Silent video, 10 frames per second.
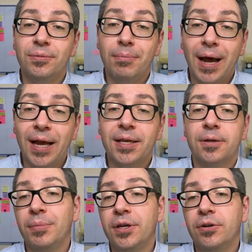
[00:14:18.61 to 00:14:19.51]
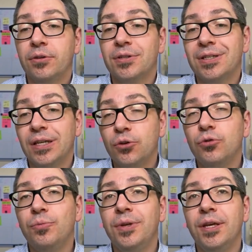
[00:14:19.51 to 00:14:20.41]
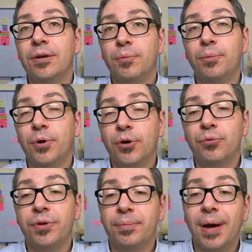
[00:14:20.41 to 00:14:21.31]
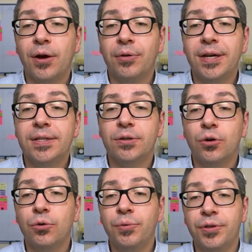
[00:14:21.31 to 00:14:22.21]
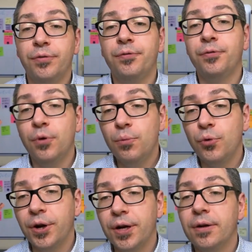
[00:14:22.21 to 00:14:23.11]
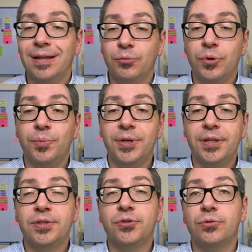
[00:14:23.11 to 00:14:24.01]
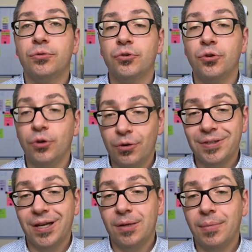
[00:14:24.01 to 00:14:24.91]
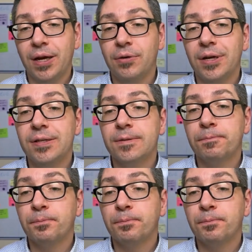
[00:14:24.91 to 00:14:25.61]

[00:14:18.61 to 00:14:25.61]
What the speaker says: the Mac because there could be a bug with macOS or with the firmware that will be installed alongside macOS.